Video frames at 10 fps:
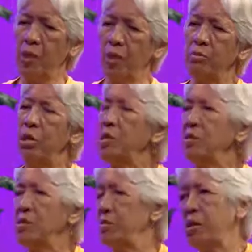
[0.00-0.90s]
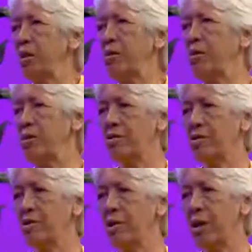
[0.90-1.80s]
meetings are being held
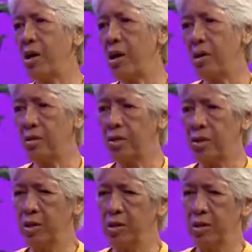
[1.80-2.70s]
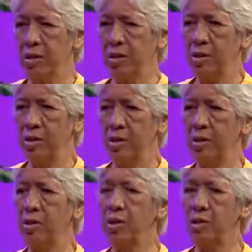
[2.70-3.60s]
everywhere, and
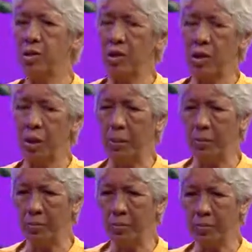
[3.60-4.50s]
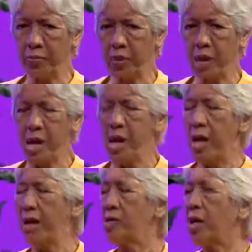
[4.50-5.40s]
there's
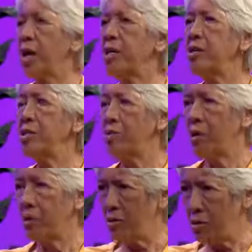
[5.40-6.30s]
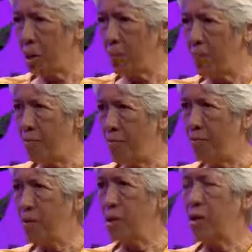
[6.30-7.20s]
anxiety on the part of some
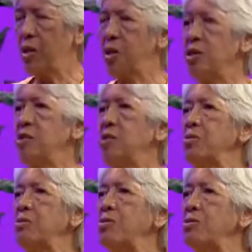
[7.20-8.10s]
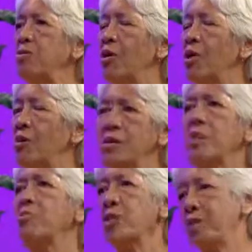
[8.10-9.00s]
to move
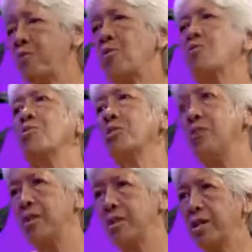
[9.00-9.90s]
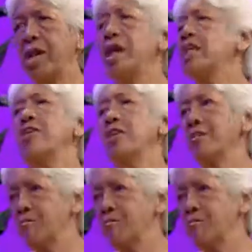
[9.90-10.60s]
something forward, anything.